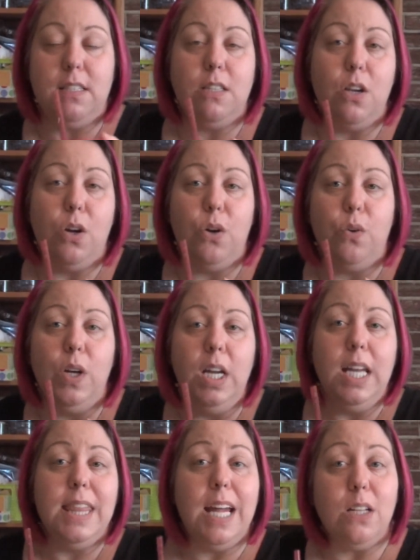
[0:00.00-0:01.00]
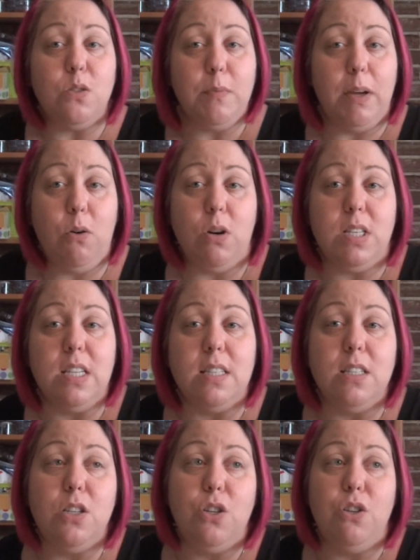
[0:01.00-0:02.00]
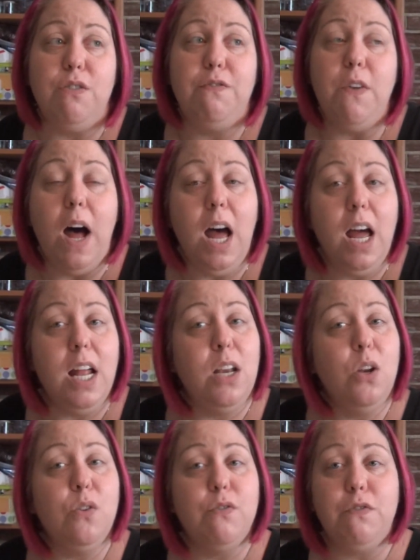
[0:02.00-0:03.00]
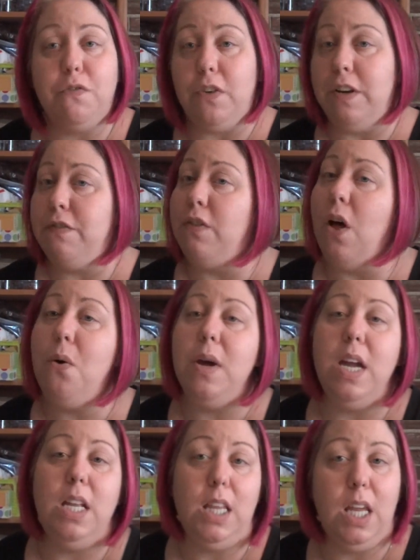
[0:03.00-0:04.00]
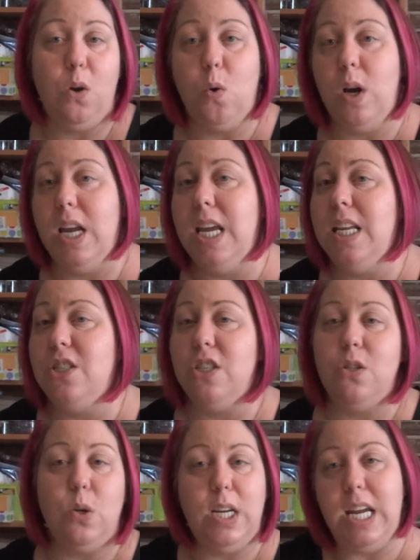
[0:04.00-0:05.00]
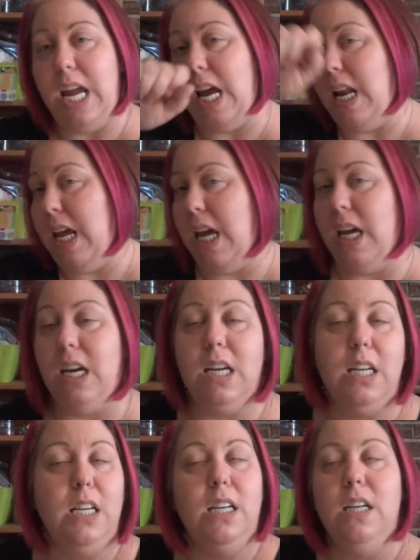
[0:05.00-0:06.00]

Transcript: So that's what my course is, to do fun, free-flowing, like just organic,